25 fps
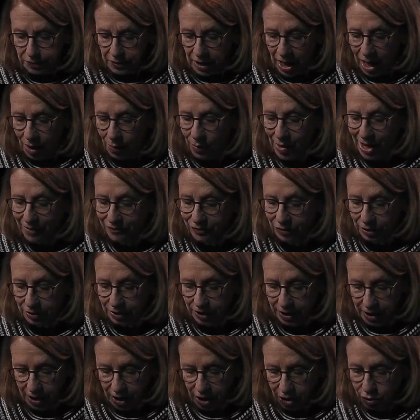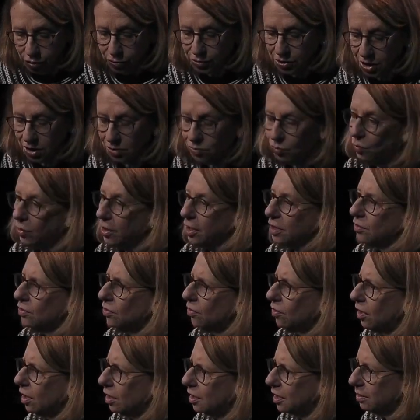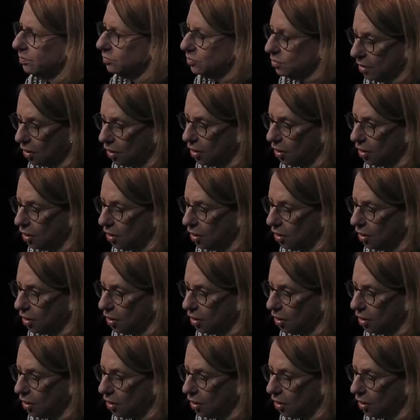However, you didn't want to call him